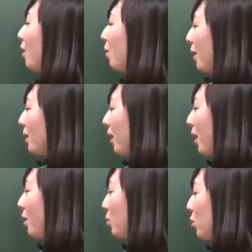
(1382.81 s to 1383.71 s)
What
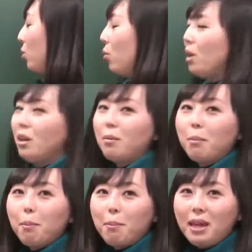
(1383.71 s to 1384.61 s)
time should we
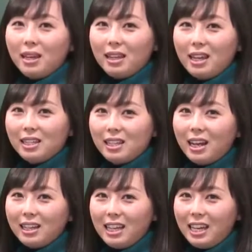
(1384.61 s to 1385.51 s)
meet? It's
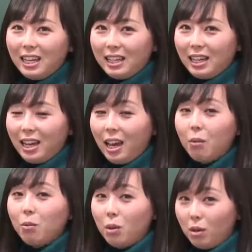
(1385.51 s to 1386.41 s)
not eat.
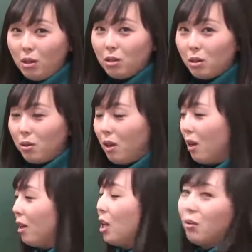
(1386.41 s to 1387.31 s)
I'm really sorry
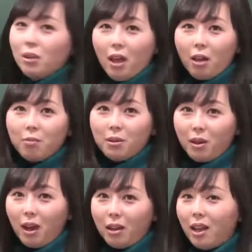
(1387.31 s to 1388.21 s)
and it won't happen
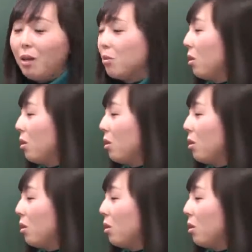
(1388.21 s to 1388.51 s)
again. I'm